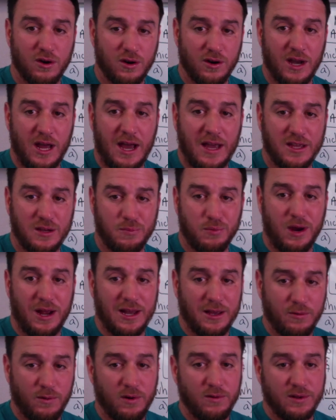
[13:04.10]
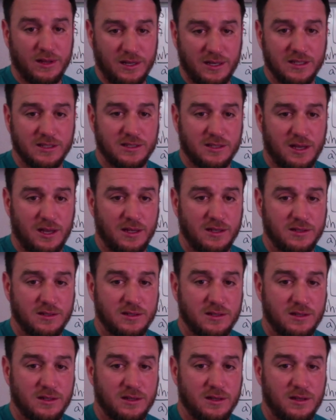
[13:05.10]
or not. You probably won't in this
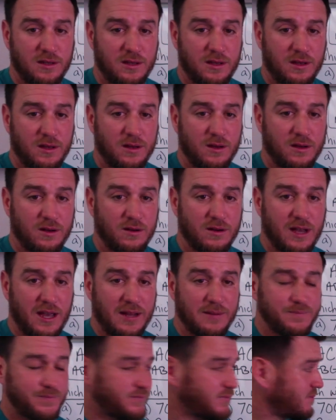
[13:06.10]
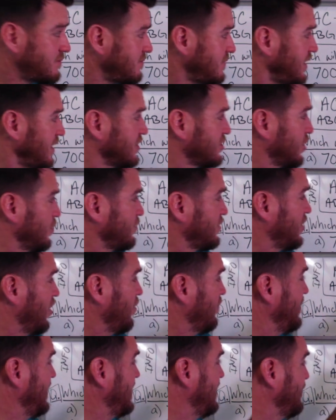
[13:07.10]
case. Okay, so
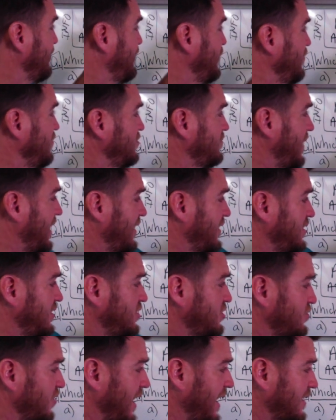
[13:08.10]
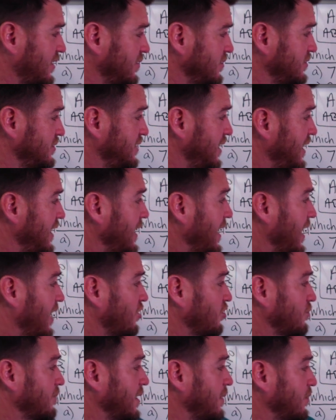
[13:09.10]
don't be confused by the distractors.
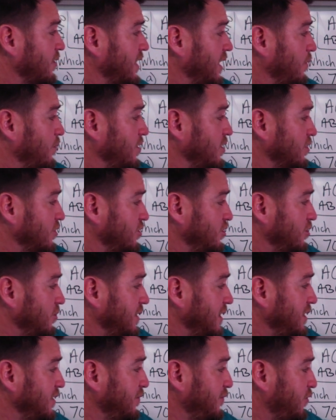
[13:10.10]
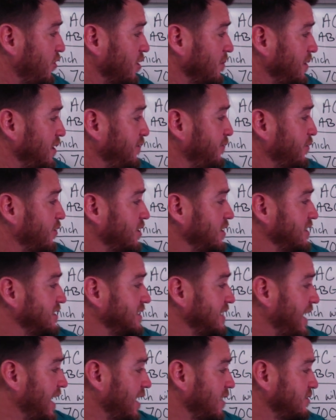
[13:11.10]
And remember that when you're doing the formula for
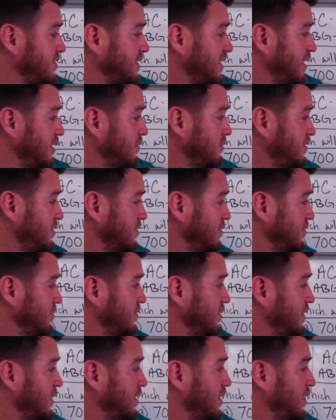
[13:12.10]
desired C O two,